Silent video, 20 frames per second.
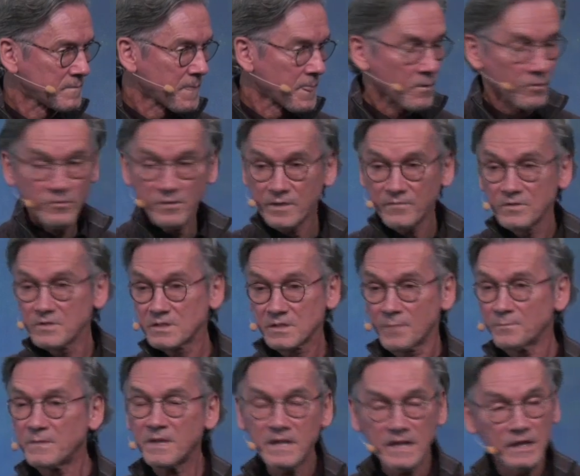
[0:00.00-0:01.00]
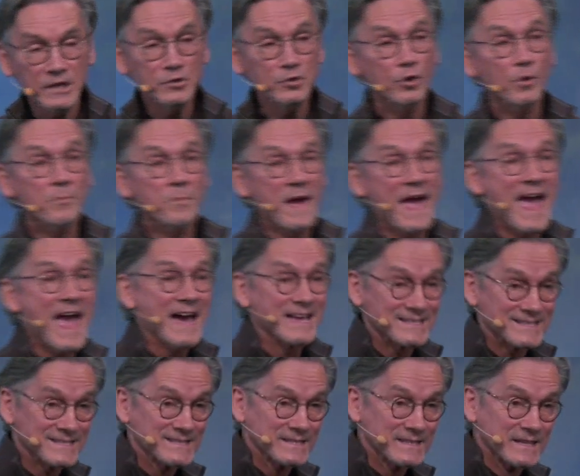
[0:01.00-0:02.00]
or even something in your
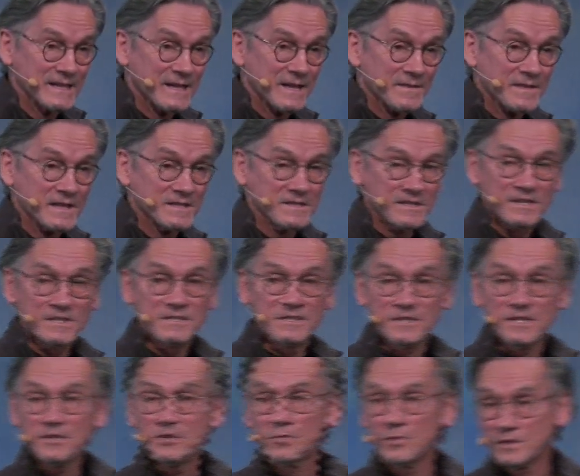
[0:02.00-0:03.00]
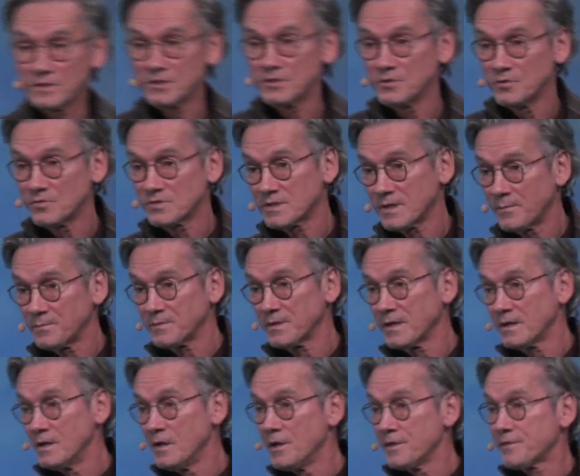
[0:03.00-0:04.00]
past that's continuing to do
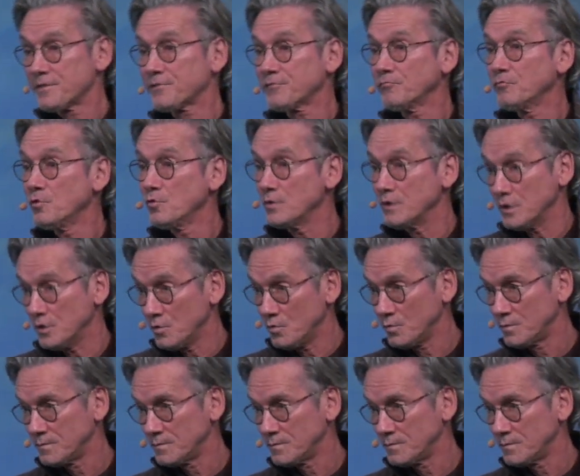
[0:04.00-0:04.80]
something through you.